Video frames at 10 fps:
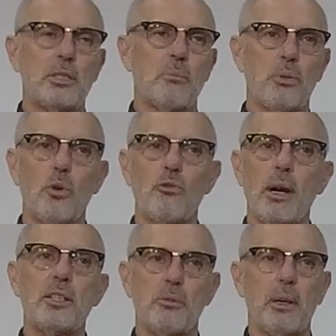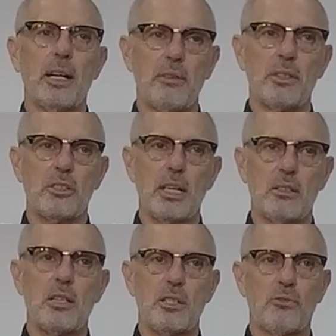It's a broad range of behaviours.
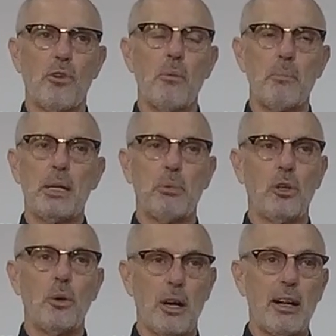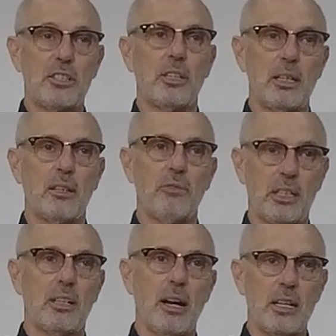It's from people who are actually
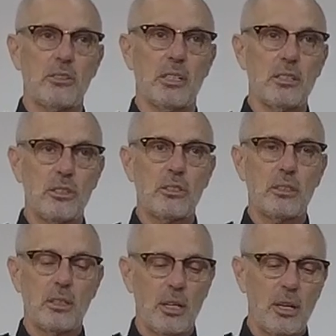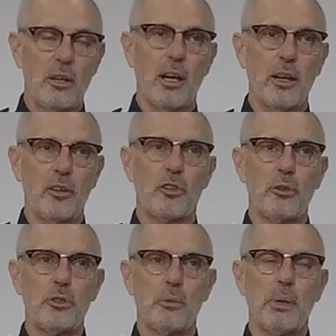convicted arsonists
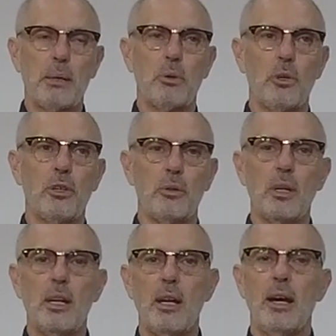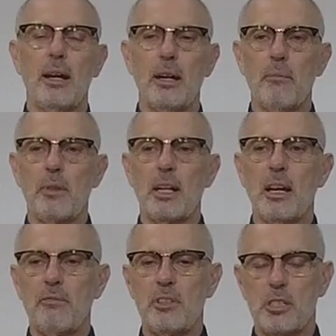through to people who
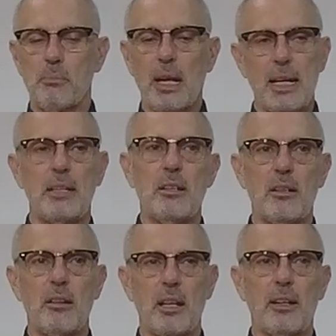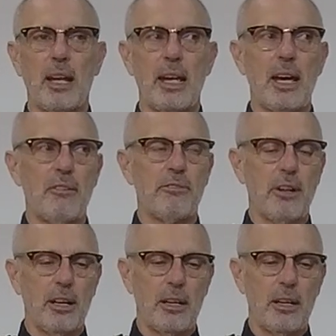have displayed that they have